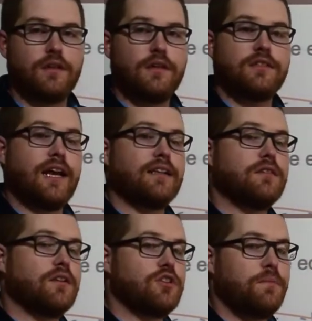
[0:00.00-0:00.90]
Sine is
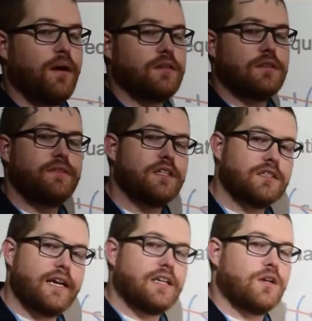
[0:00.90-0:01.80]
also positive in the
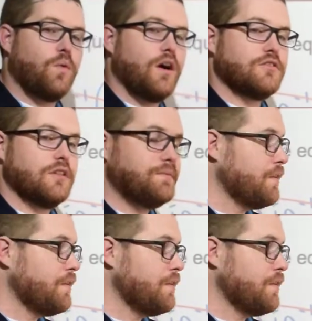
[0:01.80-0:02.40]
second quadrant.